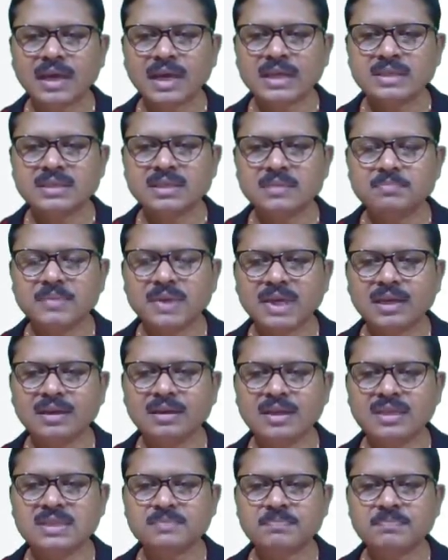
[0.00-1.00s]
As the
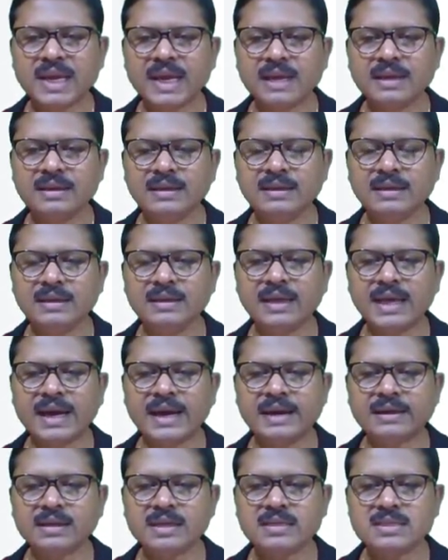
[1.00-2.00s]
mirror is mechanically
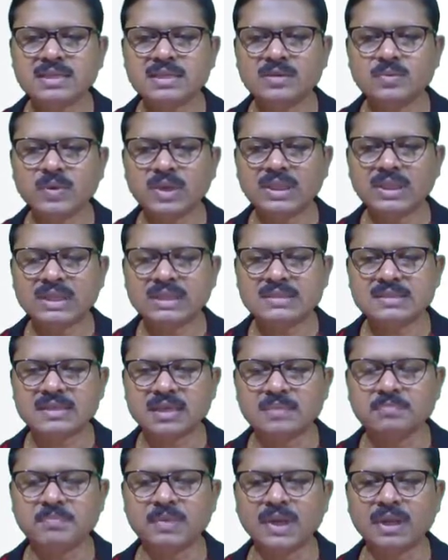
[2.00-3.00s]
attached with this
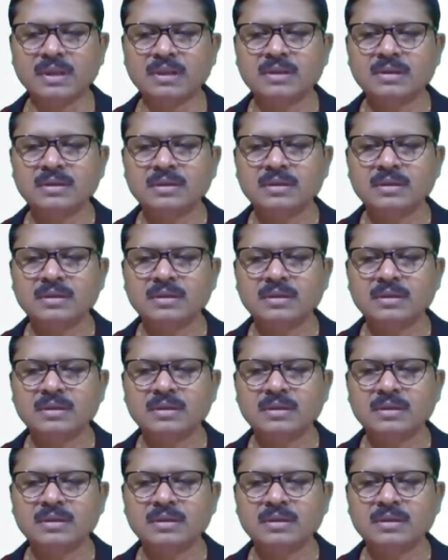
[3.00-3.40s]
dumbbell,